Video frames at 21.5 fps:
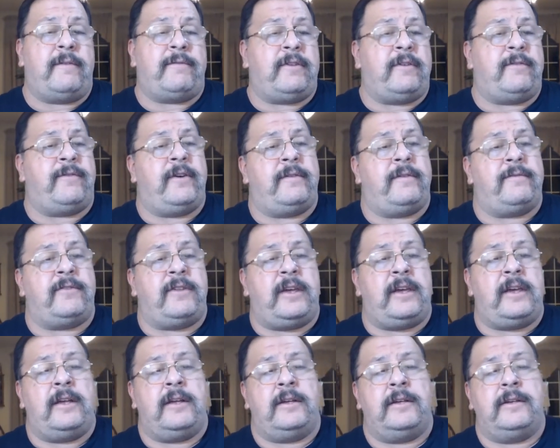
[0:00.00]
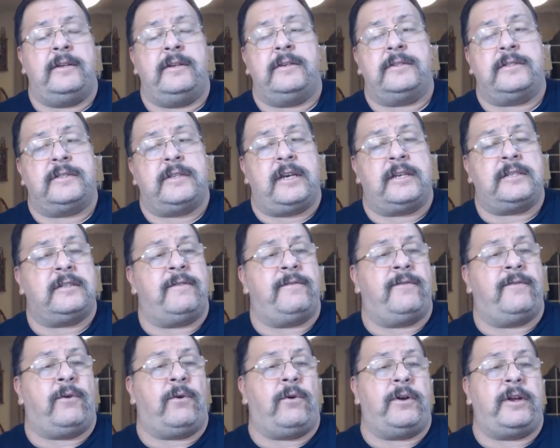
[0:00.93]
fifty fifty,
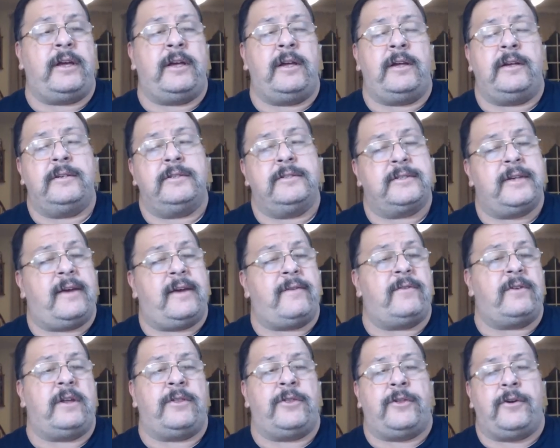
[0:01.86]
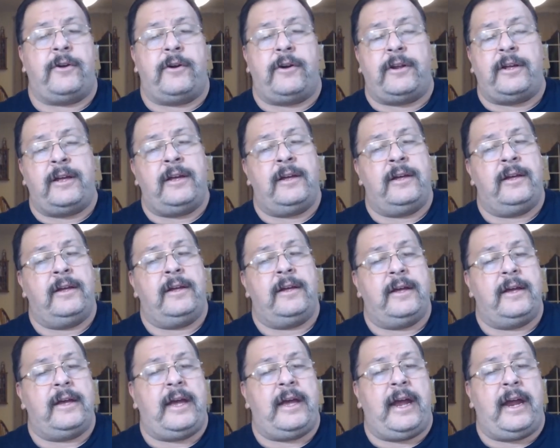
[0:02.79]
sixty forty, seventy thirty,
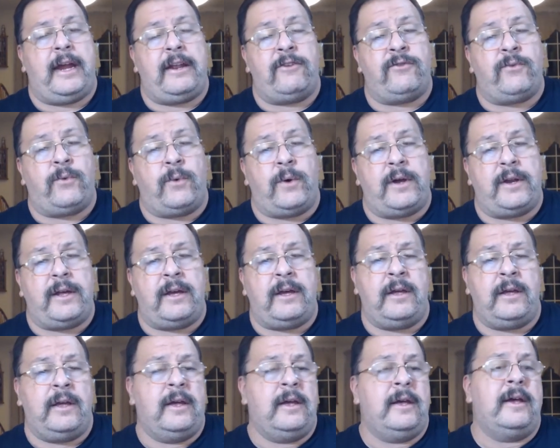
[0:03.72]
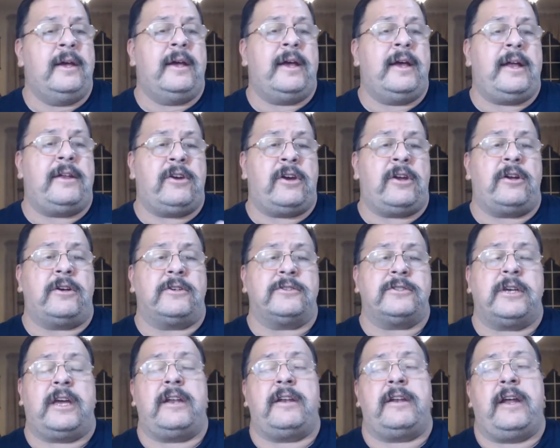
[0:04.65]
eighty twenty, and you can
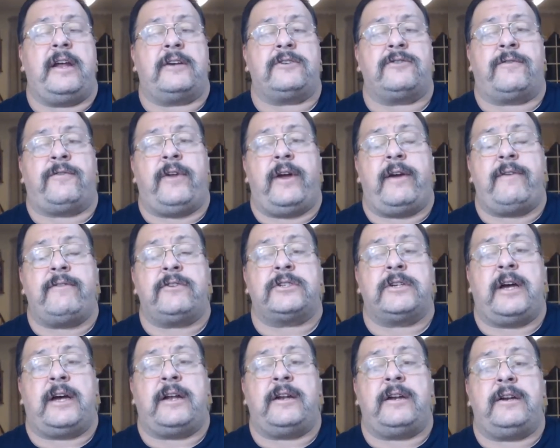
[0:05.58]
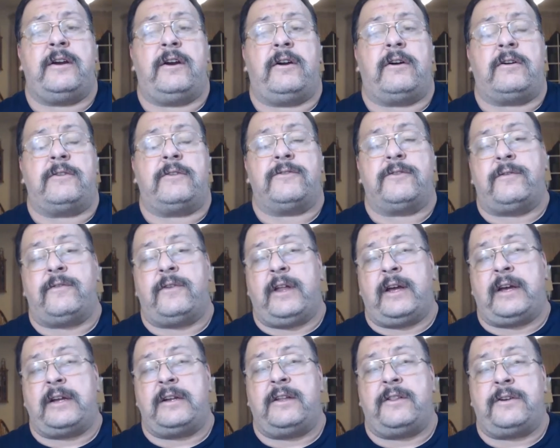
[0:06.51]
also get an extra flavor shot in there also
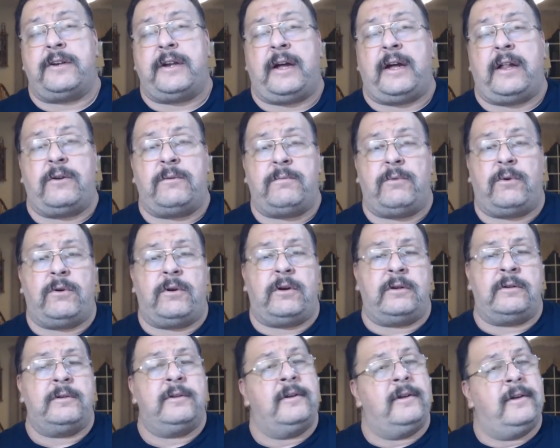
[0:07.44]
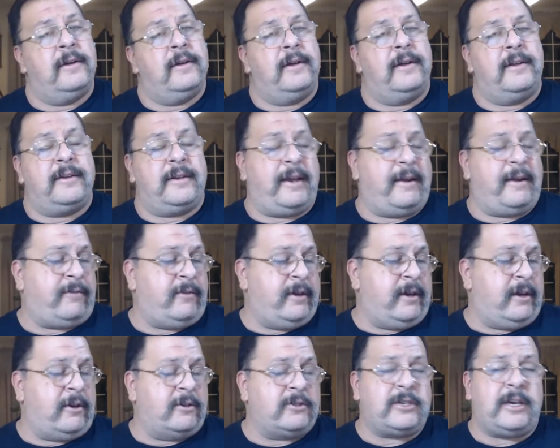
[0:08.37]
for like another dollar more.
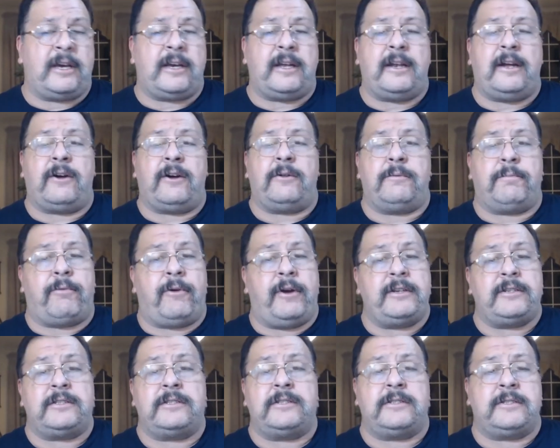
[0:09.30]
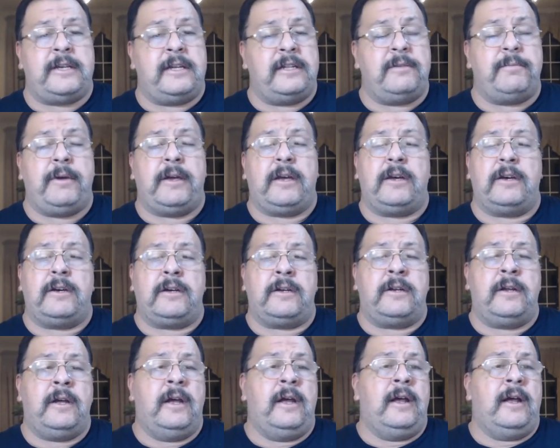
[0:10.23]
Definitely go check it out. The prices seem to be
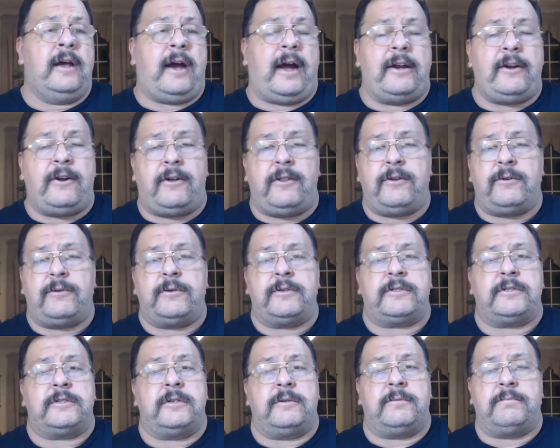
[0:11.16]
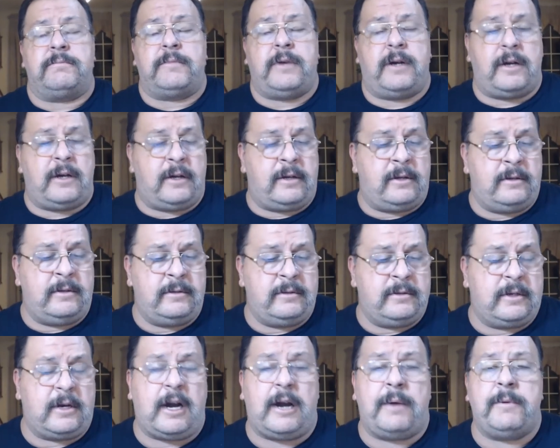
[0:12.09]
good. I know there was some uh,
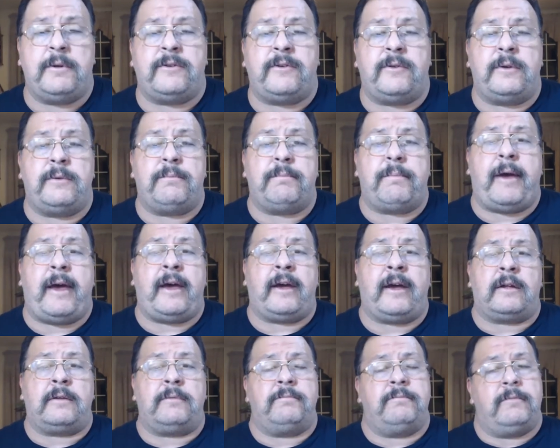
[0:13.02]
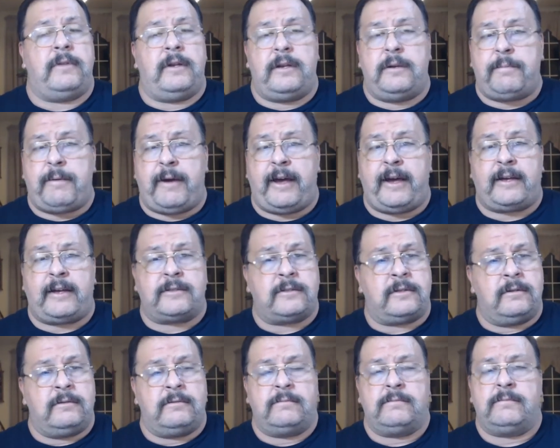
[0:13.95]
garbage went back in the
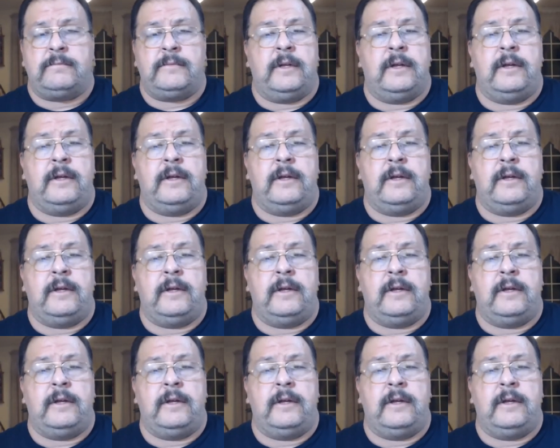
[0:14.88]
past.